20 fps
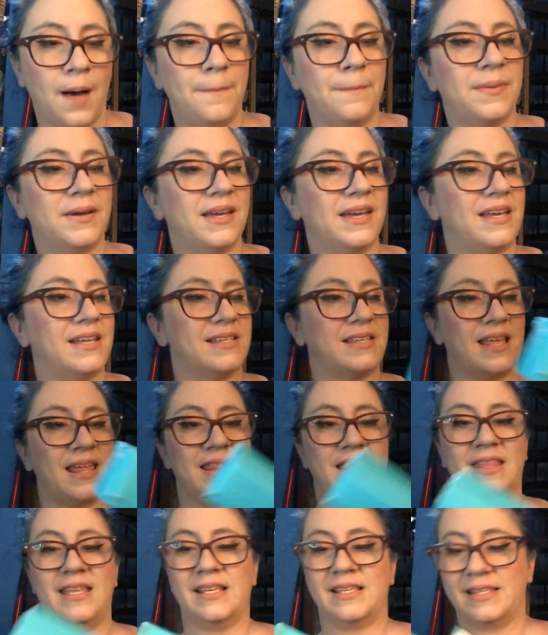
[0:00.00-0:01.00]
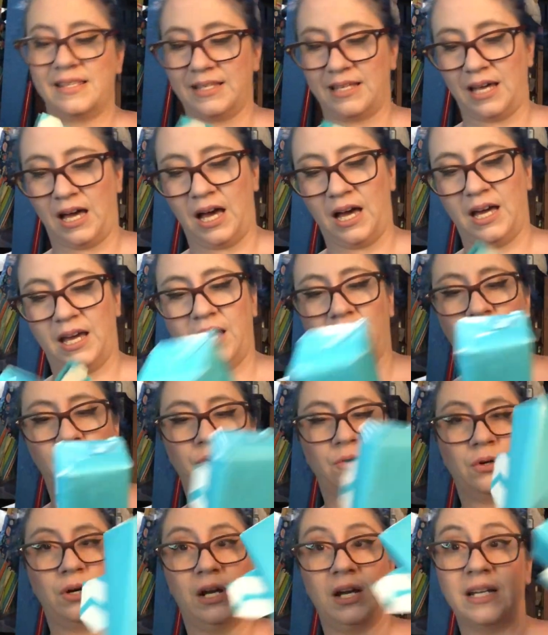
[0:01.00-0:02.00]
up is this guy
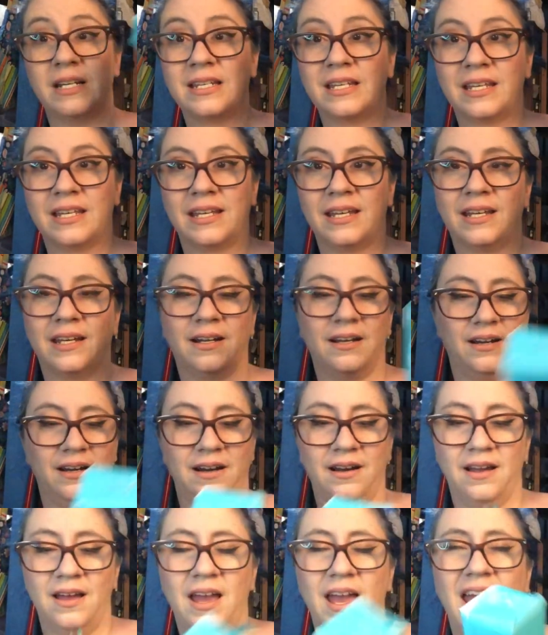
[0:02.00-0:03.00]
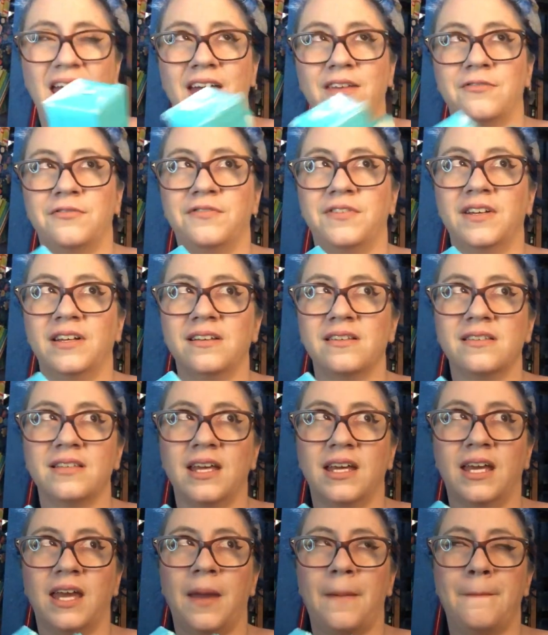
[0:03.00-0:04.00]
right here. It feels
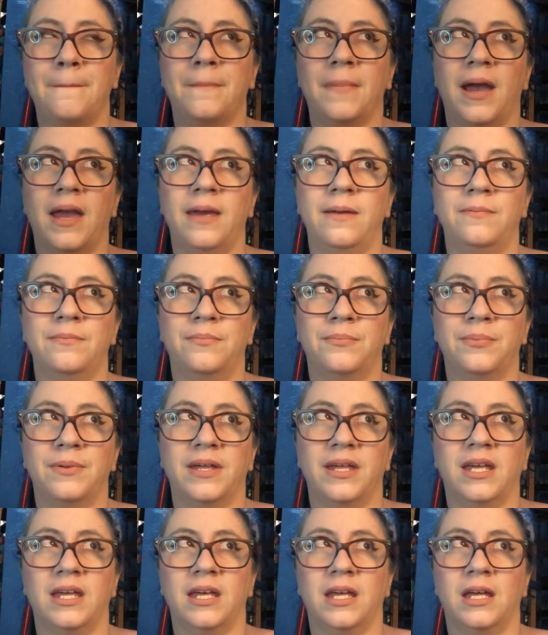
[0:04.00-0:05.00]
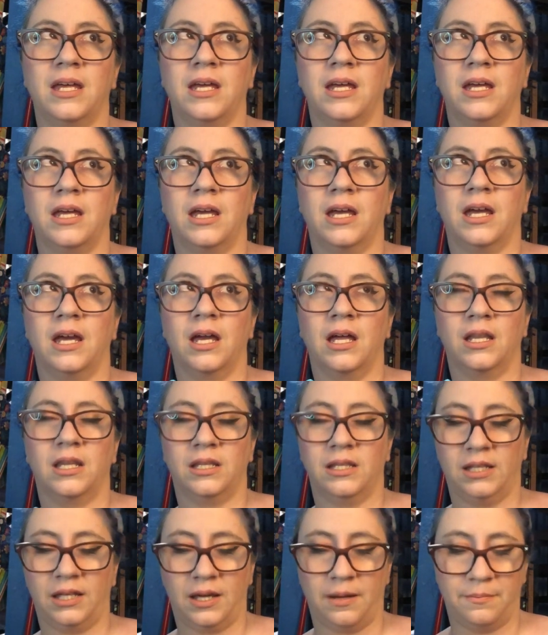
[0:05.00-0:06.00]
like it might be
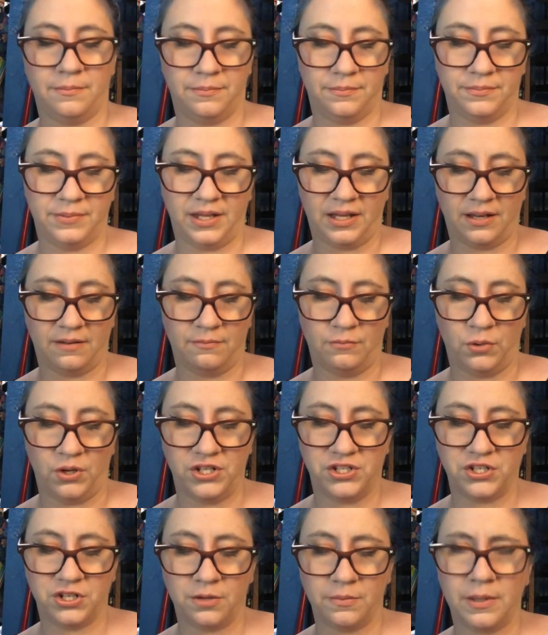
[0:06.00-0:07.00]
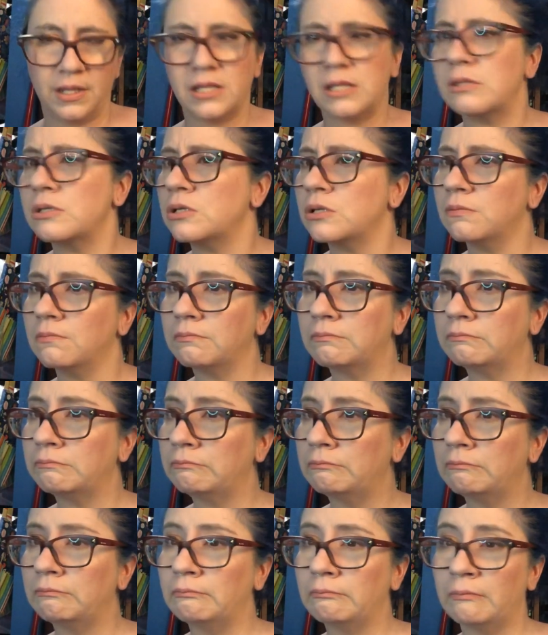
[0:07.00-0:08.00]
like a moisture mist.
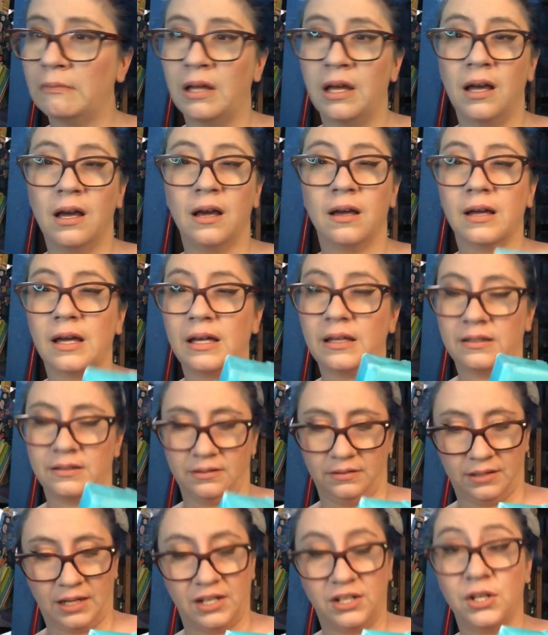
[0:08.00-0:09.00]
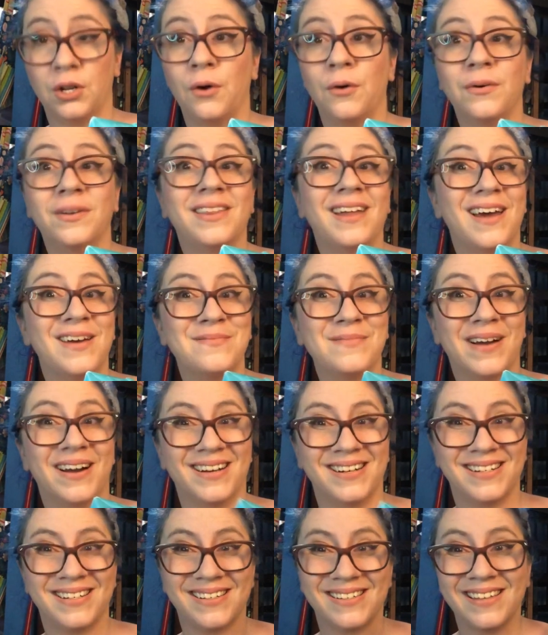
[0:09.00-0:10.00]
I know that
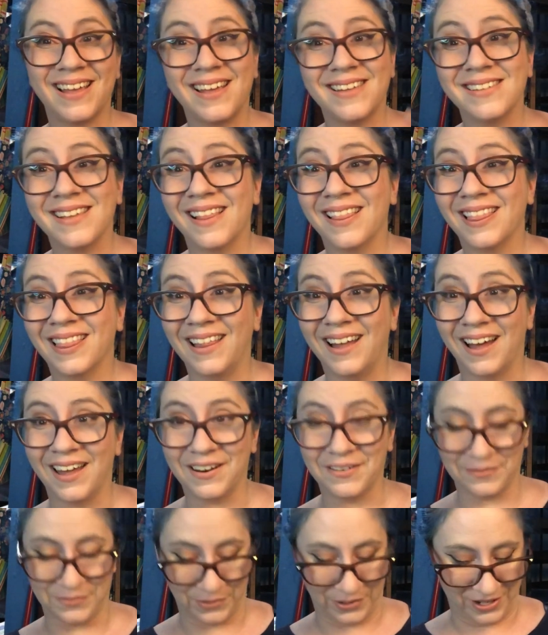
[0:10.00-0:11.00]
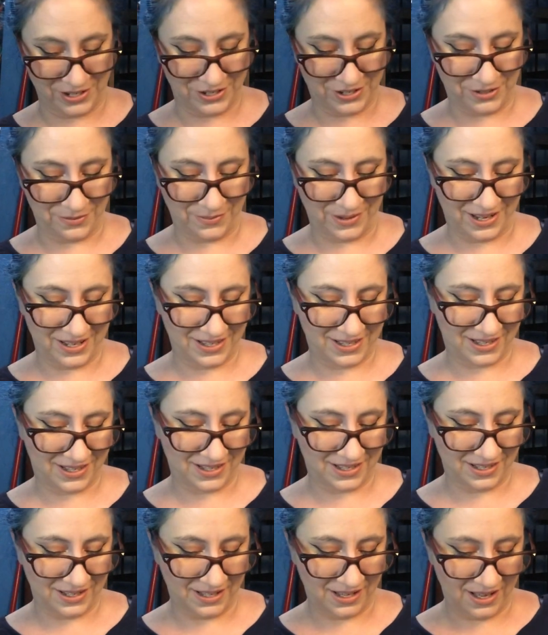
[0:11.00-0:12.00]
Marshalls has a lot of moisture
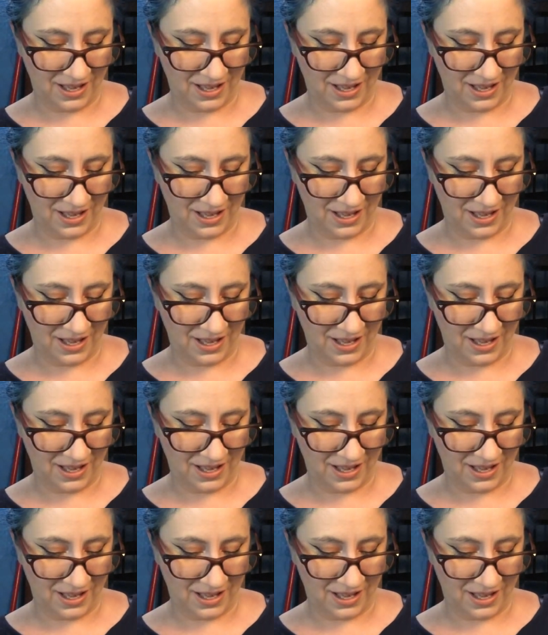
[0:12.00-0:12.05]
mists.